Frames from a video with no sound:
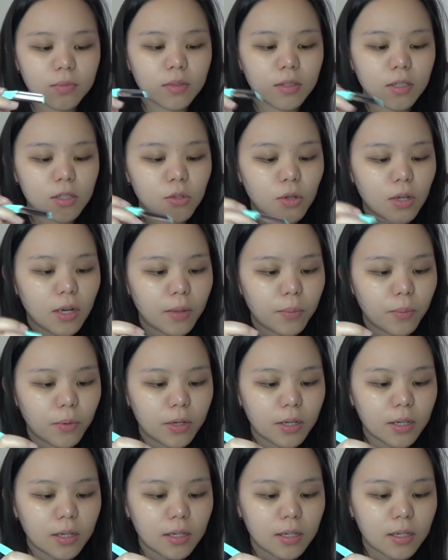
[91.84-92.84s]
This one I
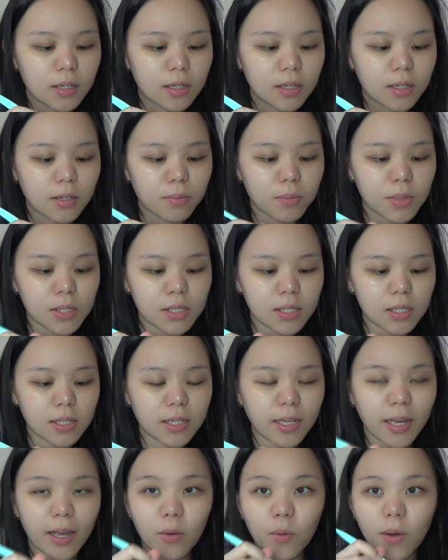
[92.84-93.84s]
bought in
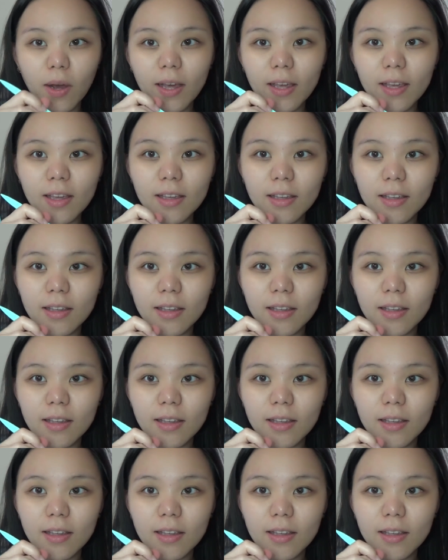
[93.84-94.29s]
mr.diy.